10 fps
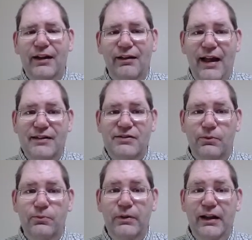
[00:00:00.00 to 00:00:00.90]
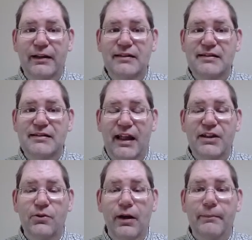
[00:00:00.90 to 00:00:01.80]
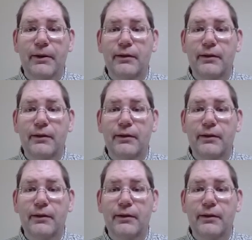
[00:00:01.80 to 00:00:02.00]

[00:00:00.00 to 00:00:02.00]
glass will really set you up